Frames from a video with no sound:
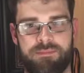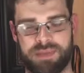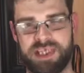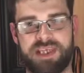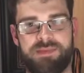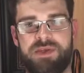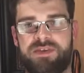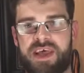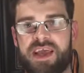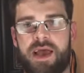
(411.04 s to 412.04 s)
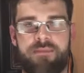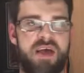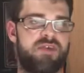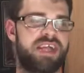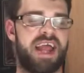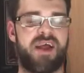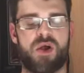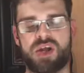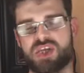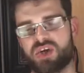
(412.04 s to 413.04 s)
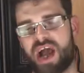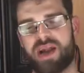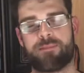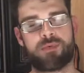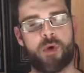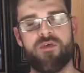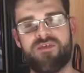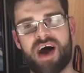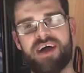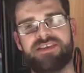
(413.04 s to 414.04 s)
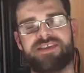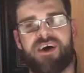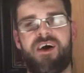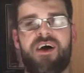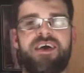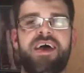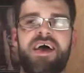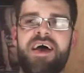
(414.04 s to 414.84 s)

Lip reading: Bleach music. Every character had a profile song,